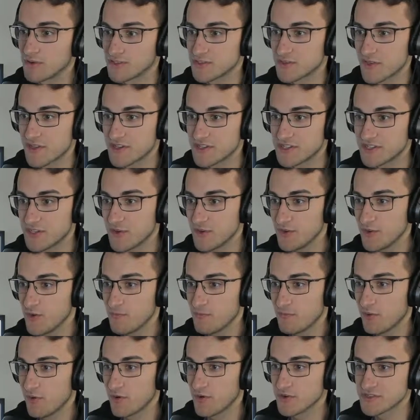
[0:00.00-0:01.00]
So these two new
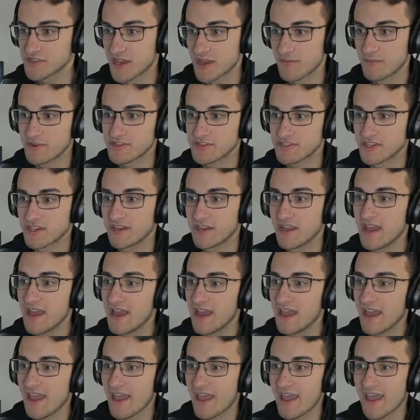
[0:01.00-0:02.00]
polls, Emerson
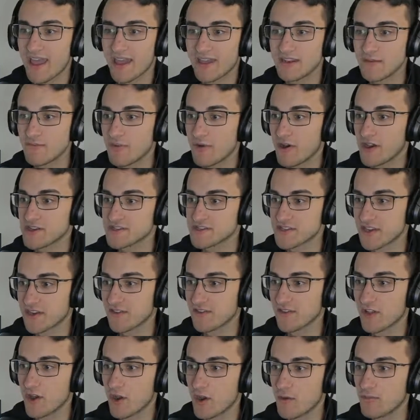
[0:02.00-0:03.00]
and Boston
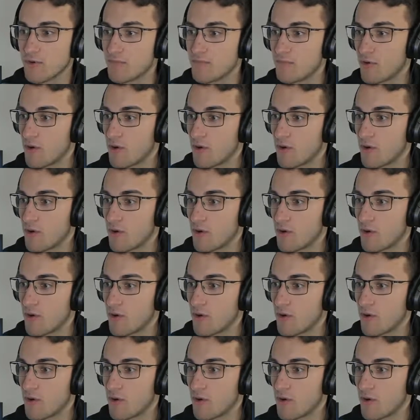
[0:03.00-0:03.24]
Globe,